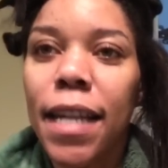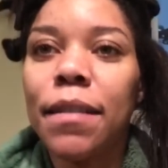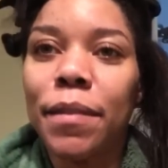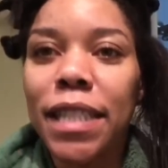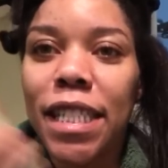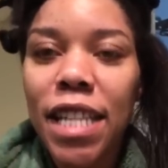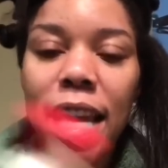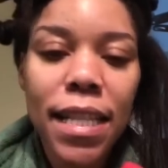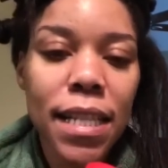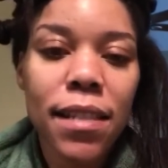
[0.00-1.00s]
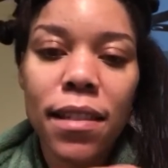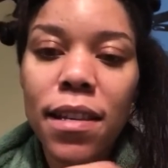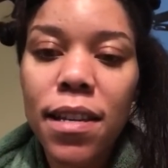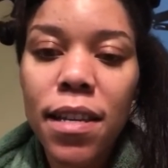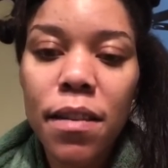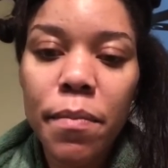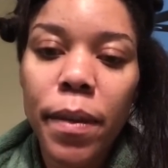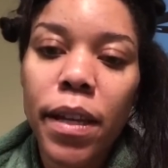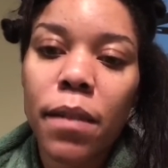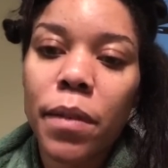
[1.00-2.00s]
I'm going to shake this up,
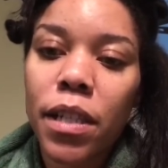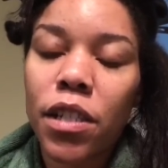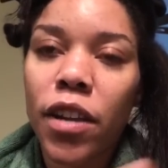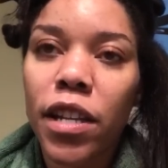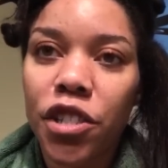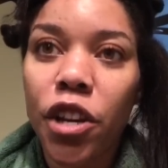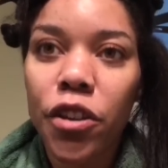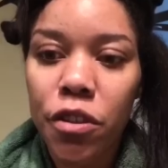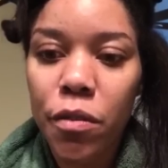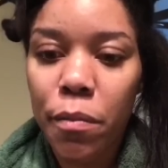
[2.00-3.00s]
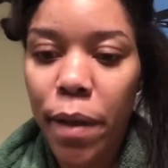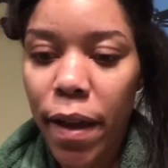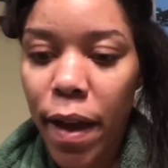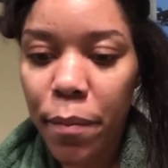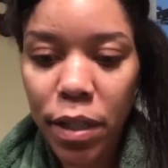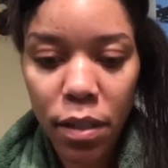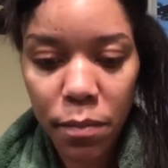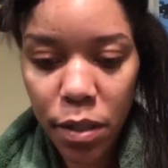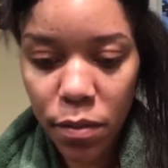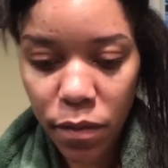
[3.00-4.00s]
and I'm going to try to show you about how much
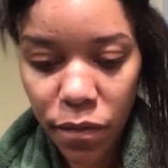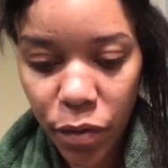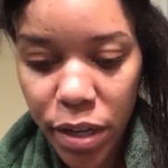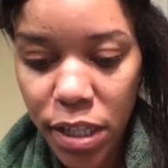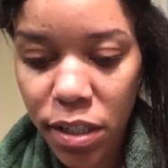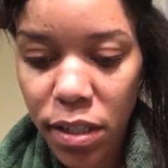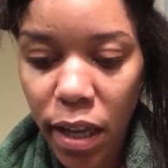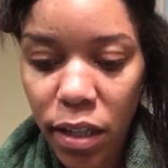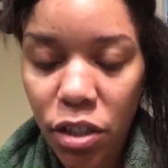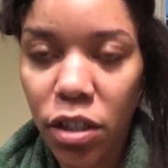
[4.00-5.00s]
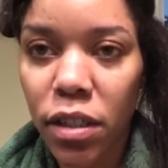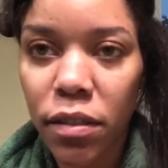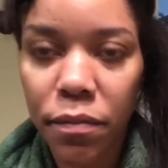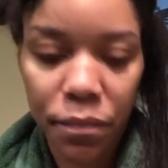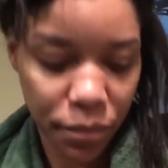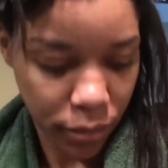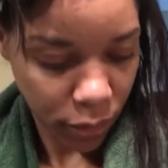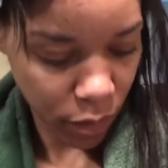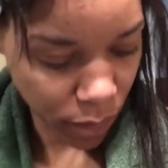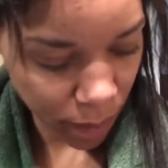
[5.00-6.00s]
I'm using for each section.
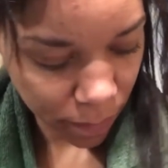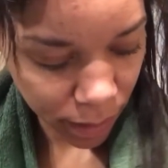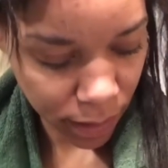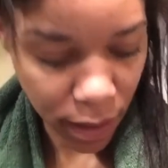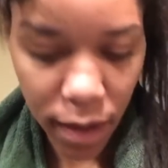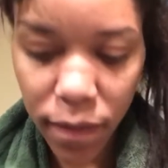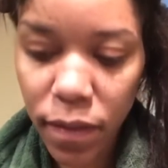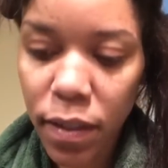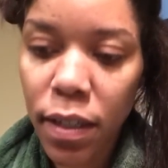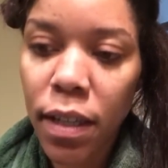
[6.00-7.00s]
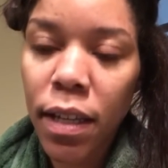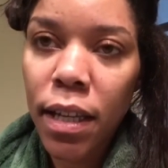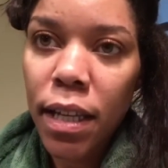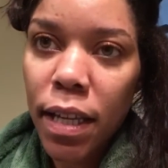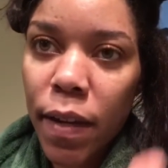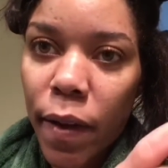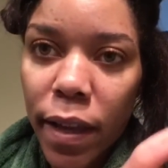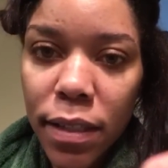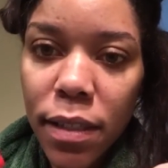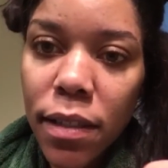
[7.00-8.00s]
Let me wipe this off.
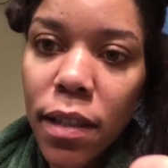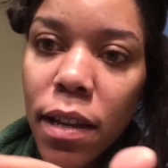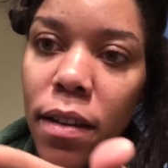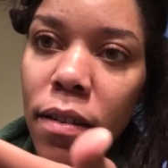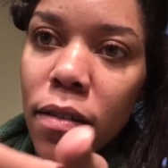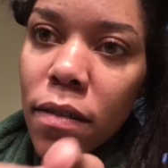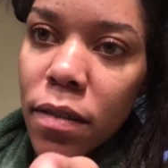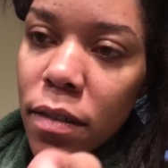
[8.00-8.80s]
Okay, so,